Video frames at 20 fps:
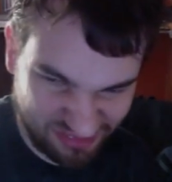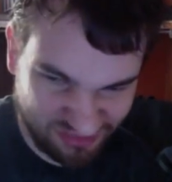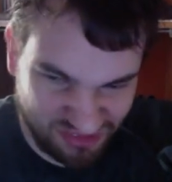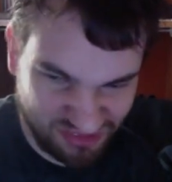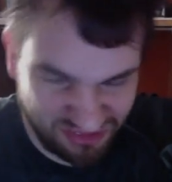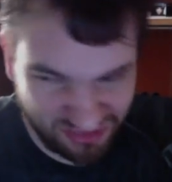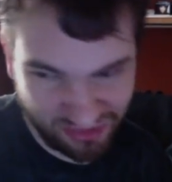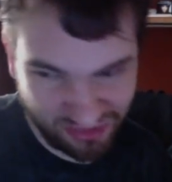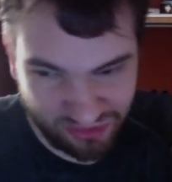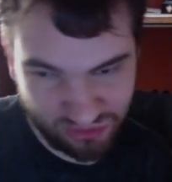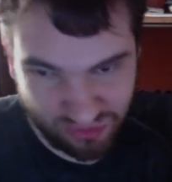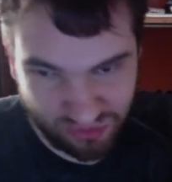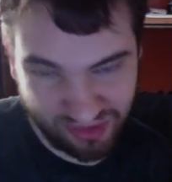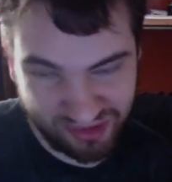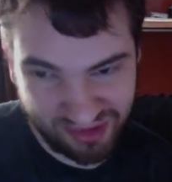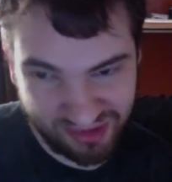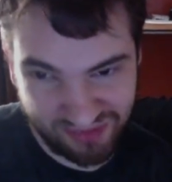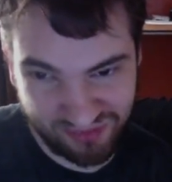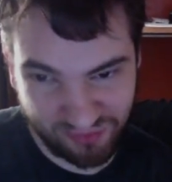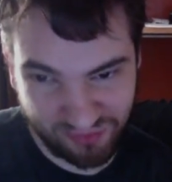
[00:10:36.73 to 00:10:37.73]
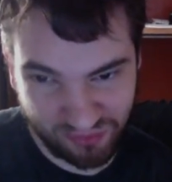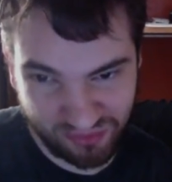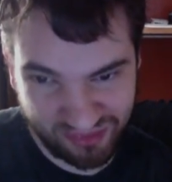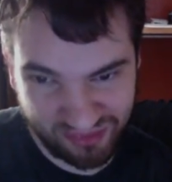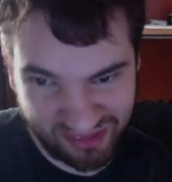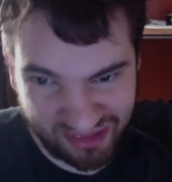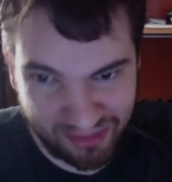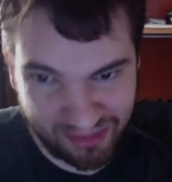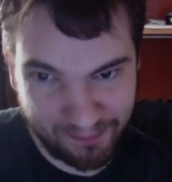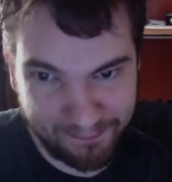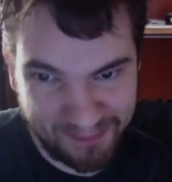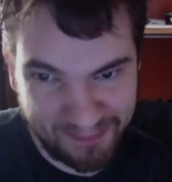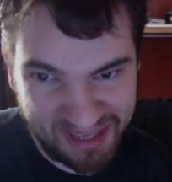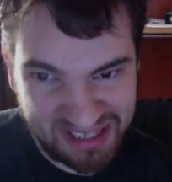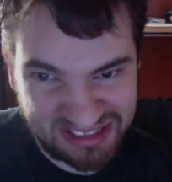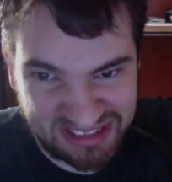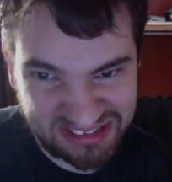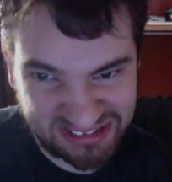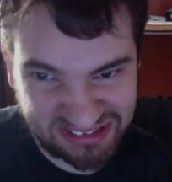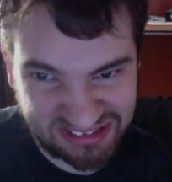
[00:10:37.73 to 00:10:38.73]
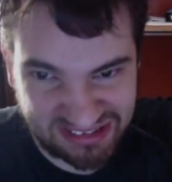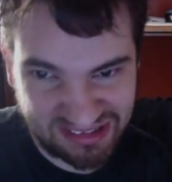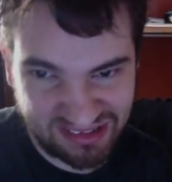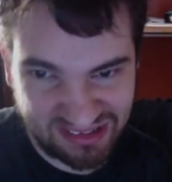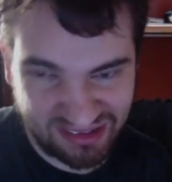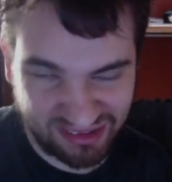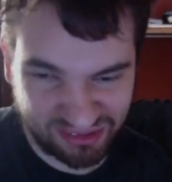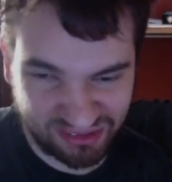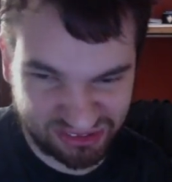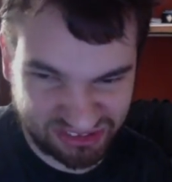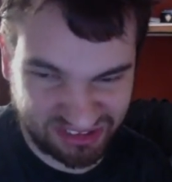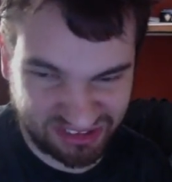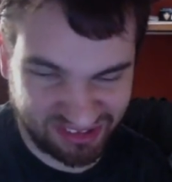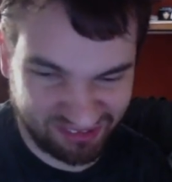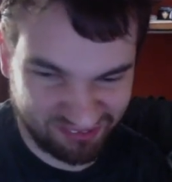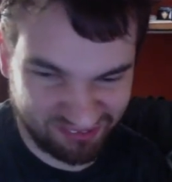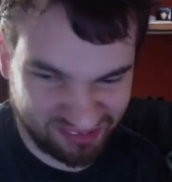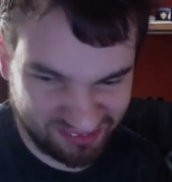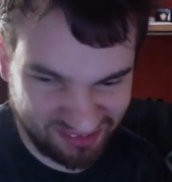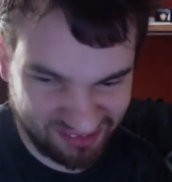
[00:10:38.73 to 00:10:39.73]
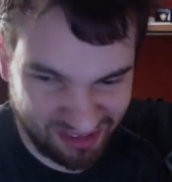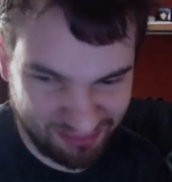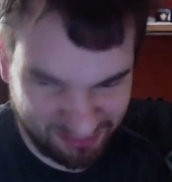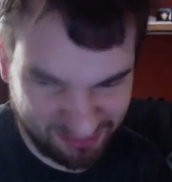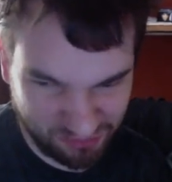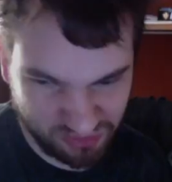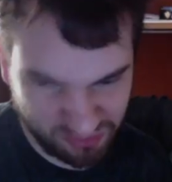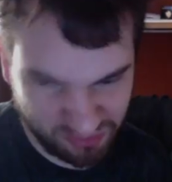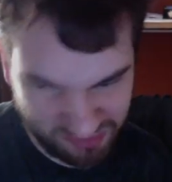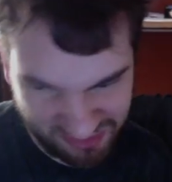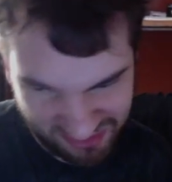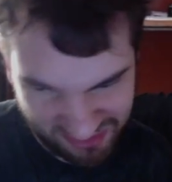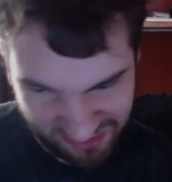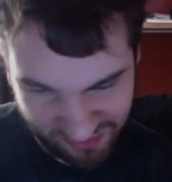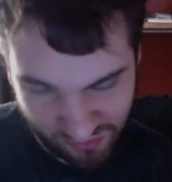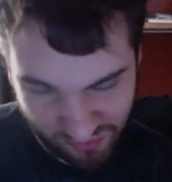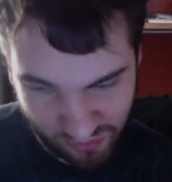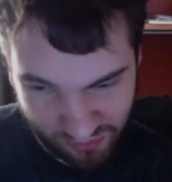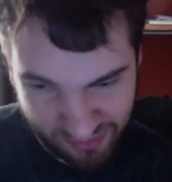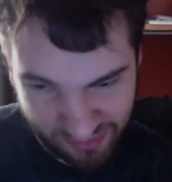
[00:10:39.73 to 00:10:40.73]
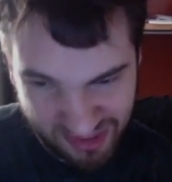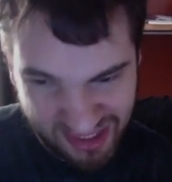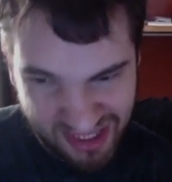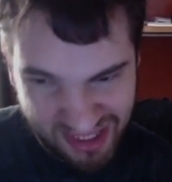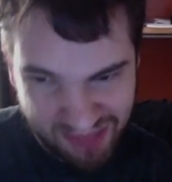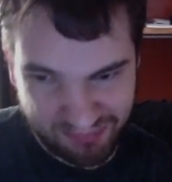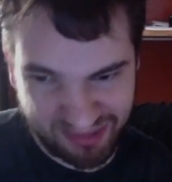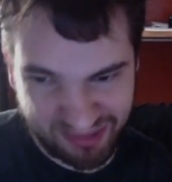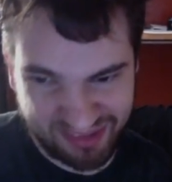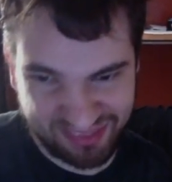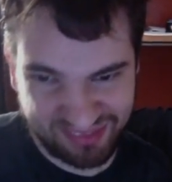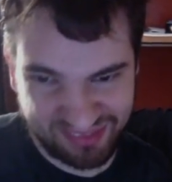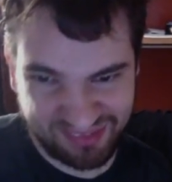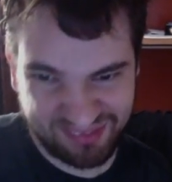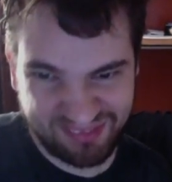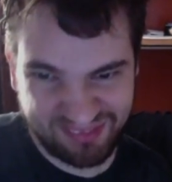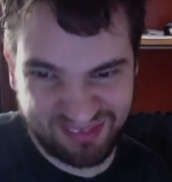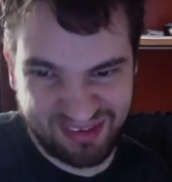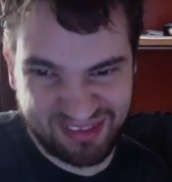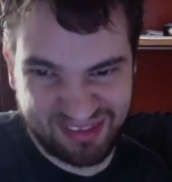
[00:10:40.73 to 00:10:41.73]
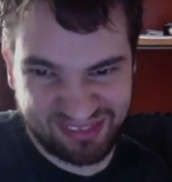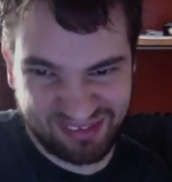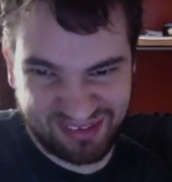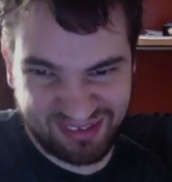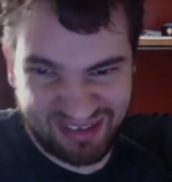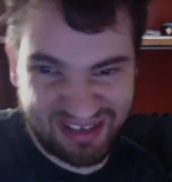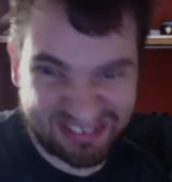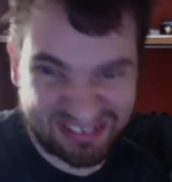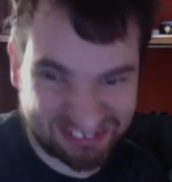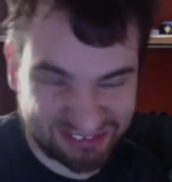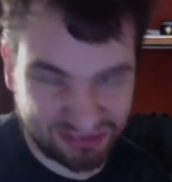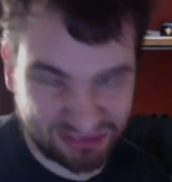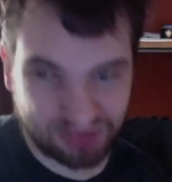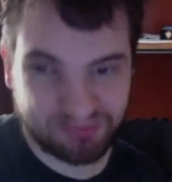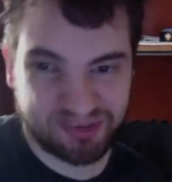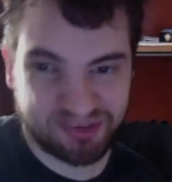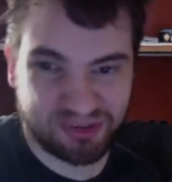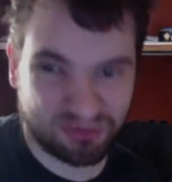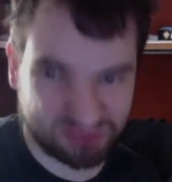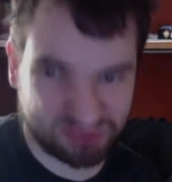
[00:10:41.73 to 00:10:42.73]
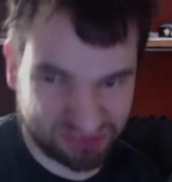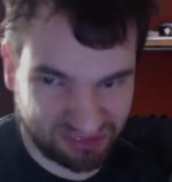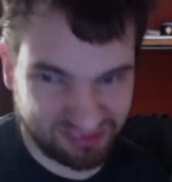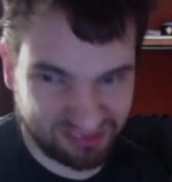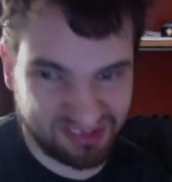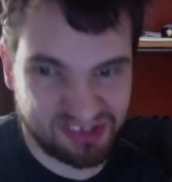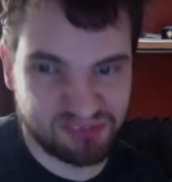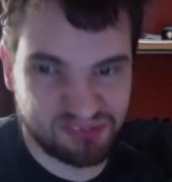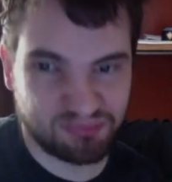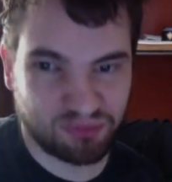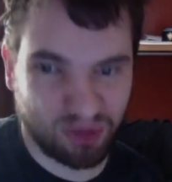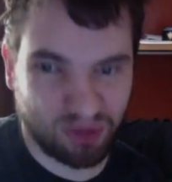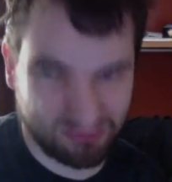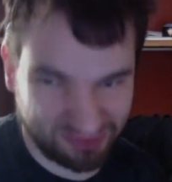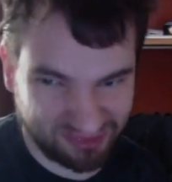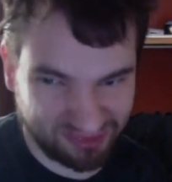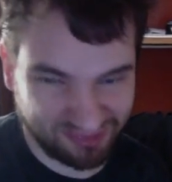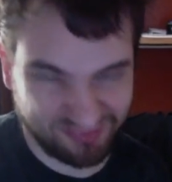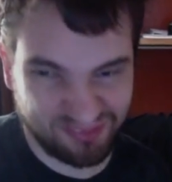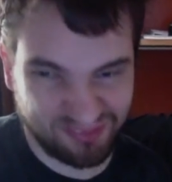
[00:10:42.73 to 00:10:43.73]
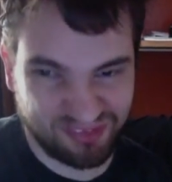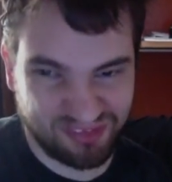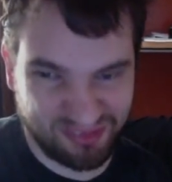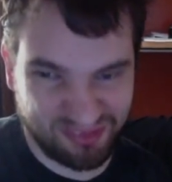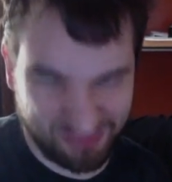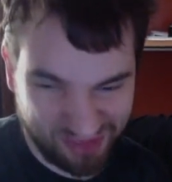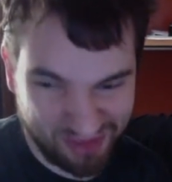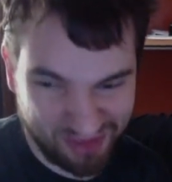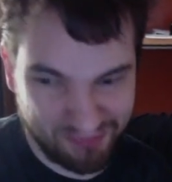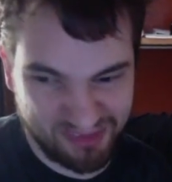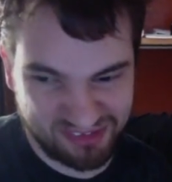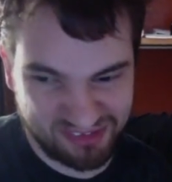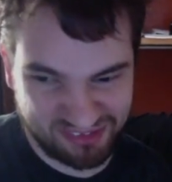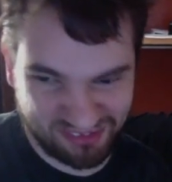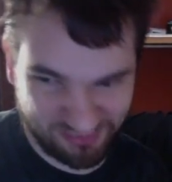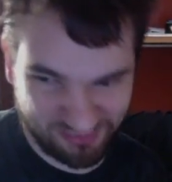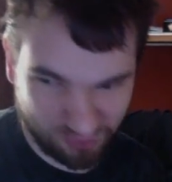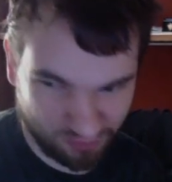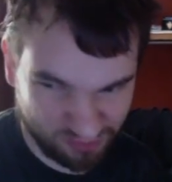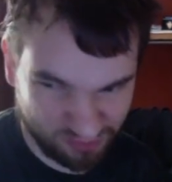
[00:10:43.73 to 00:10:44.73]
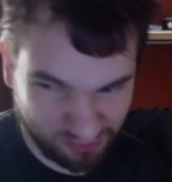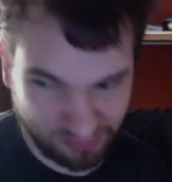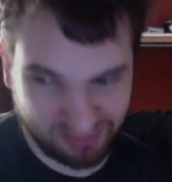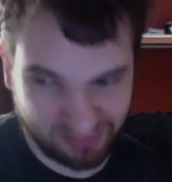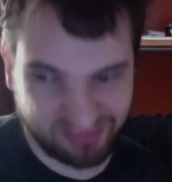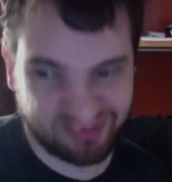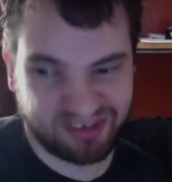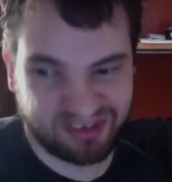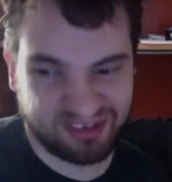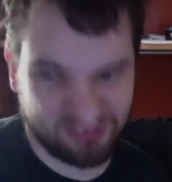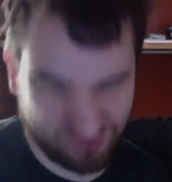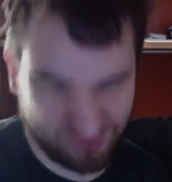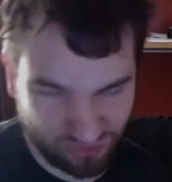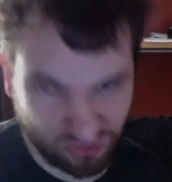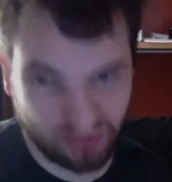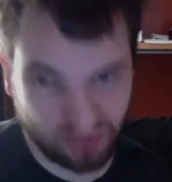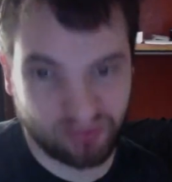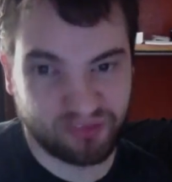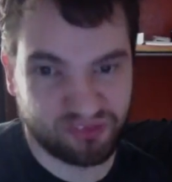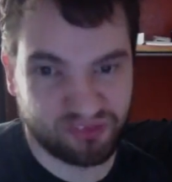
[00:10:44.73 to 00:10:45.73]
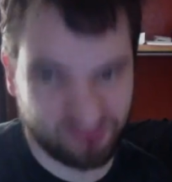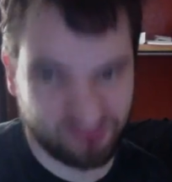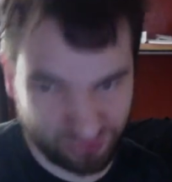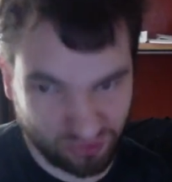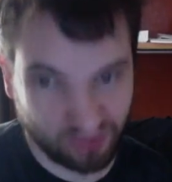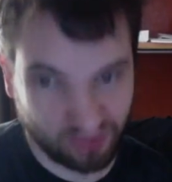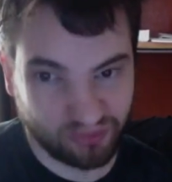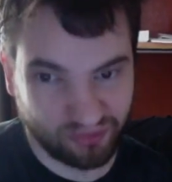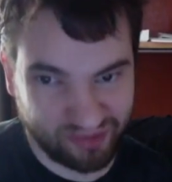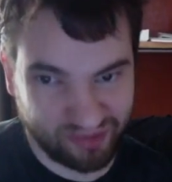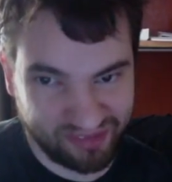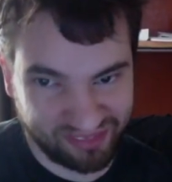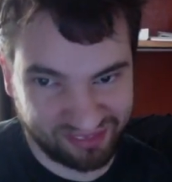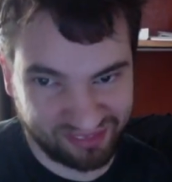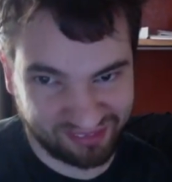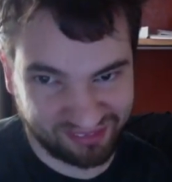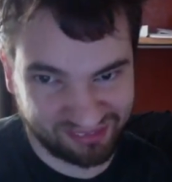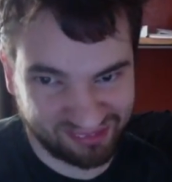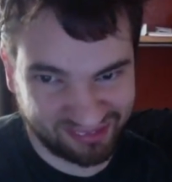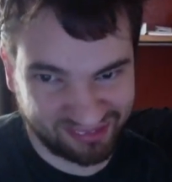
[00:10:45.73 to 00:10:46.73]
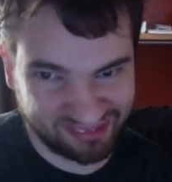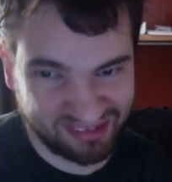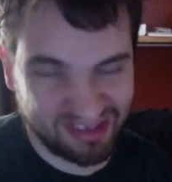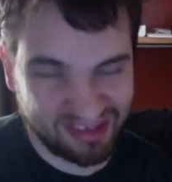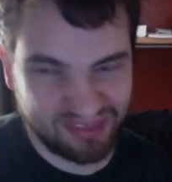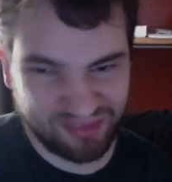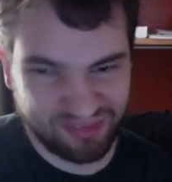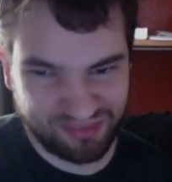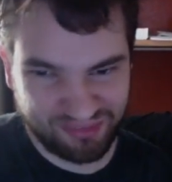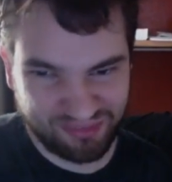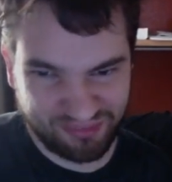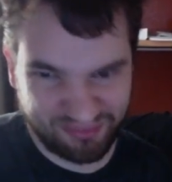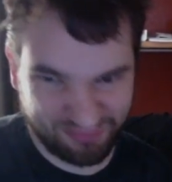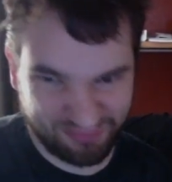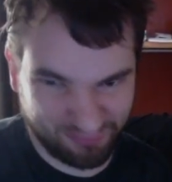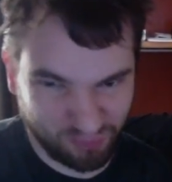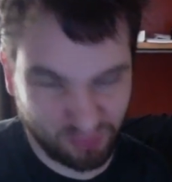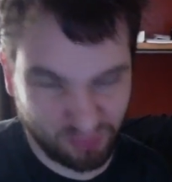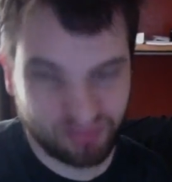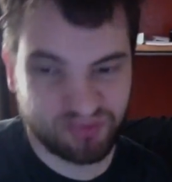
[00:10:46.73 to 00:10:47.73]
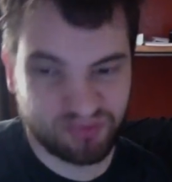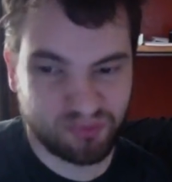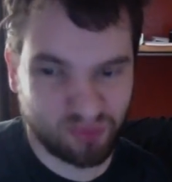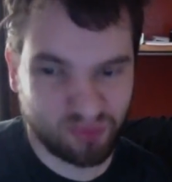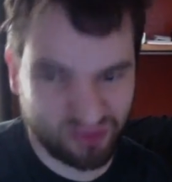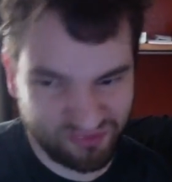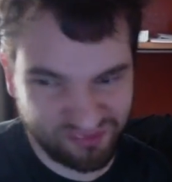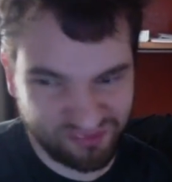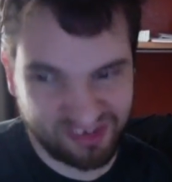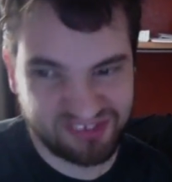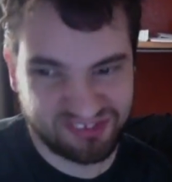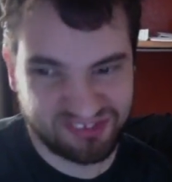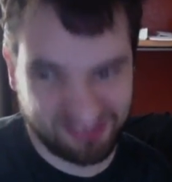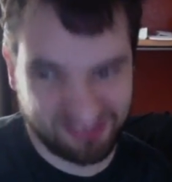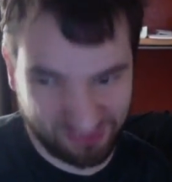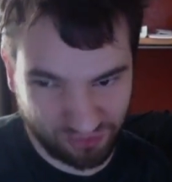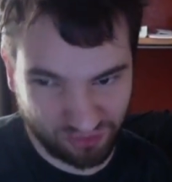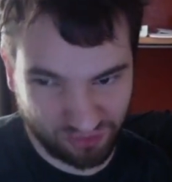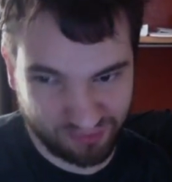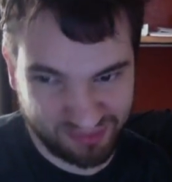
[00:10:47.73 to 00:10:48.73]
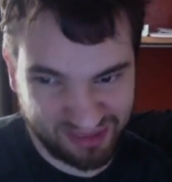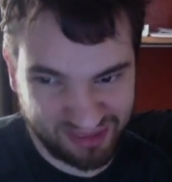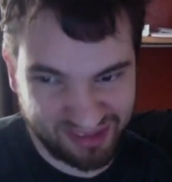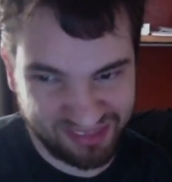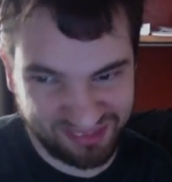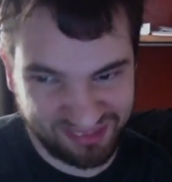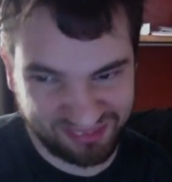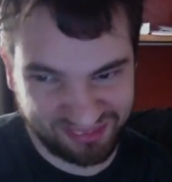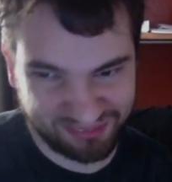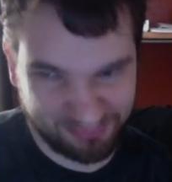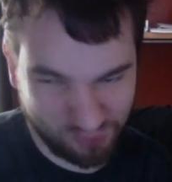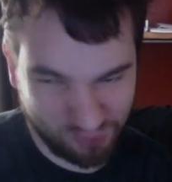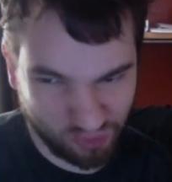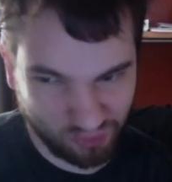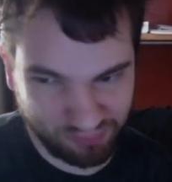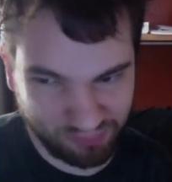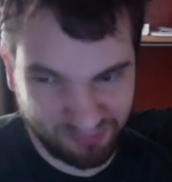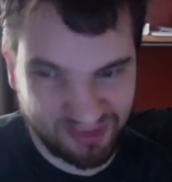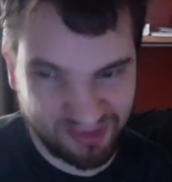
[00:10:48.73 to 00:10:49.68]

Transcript: gonna train enough in order to get a base understanding of how to tap into his mystic form. But I think as the tournament goes on, he's probably gonna that mystic form is probably gonna get stronger and stronger. I think like the more he fights in the tournament, I think the more